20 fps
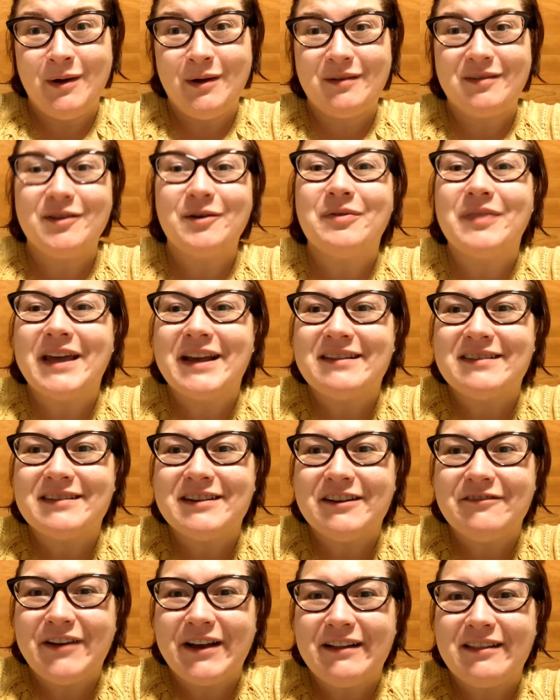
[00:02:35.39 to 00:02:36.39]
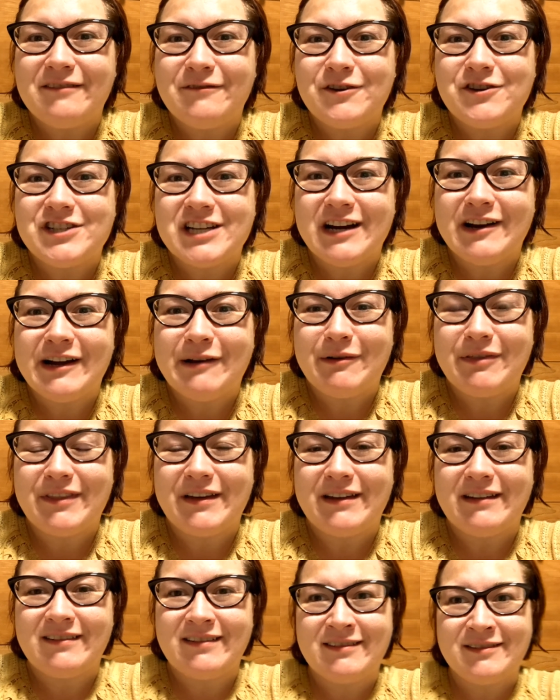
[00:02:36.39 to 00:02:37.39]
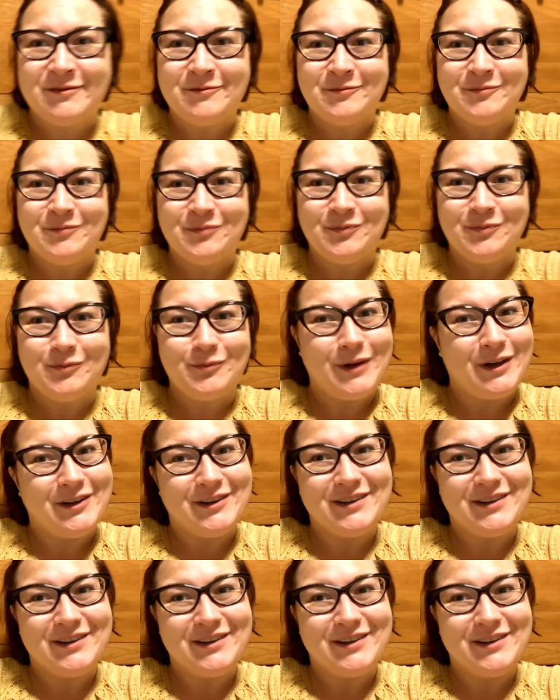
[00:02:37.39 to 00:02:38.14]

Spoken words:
So thanks in advance for sharing with us. We